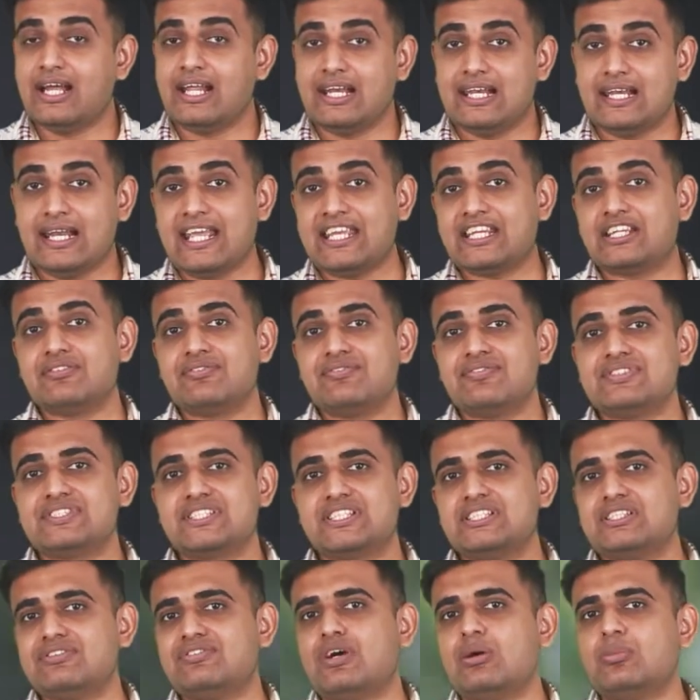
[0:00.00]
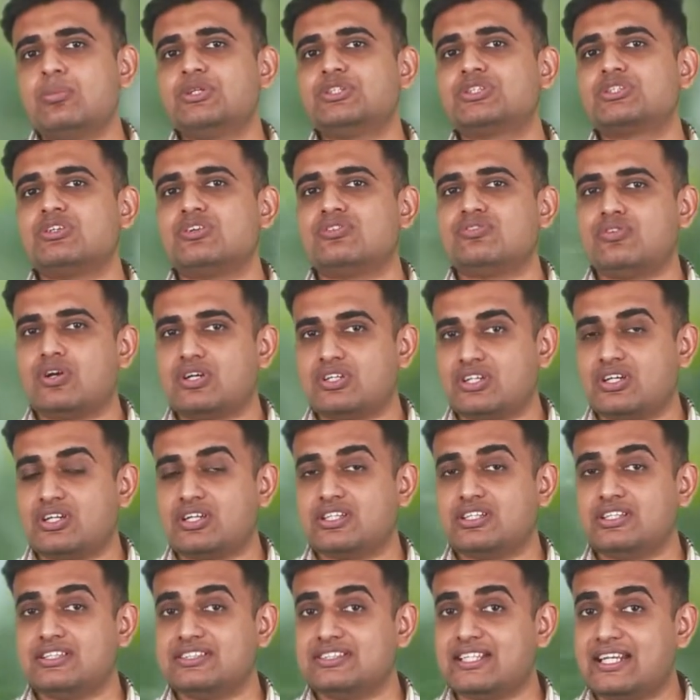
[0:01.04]
Like if we see the formation of water,
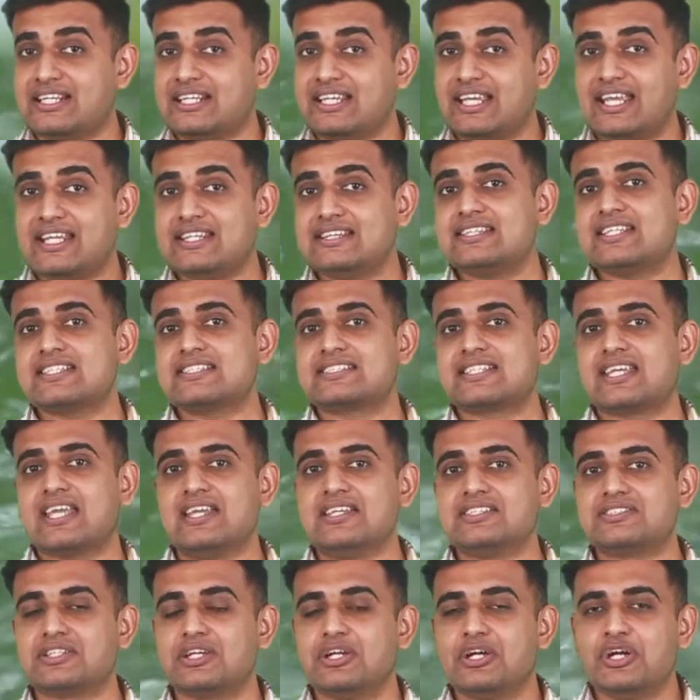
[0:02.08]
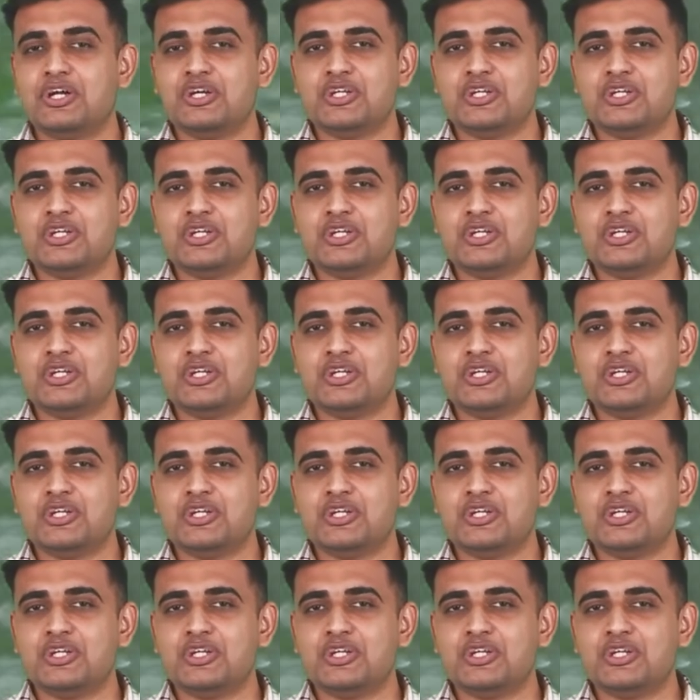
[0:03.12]
then in this case,